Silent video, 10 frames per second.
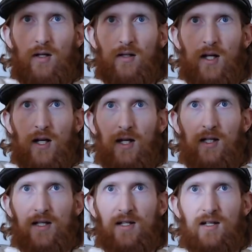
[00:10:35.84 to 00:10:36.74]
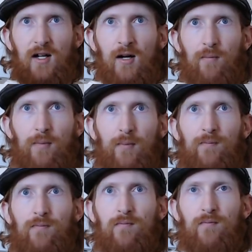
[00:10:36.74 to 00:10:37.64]
a list up
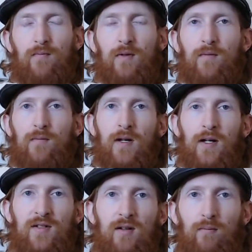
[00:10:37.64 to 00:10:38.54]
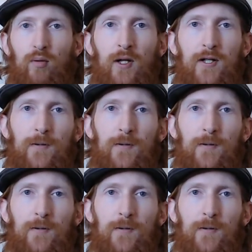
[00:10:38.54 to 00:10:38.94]
at some point.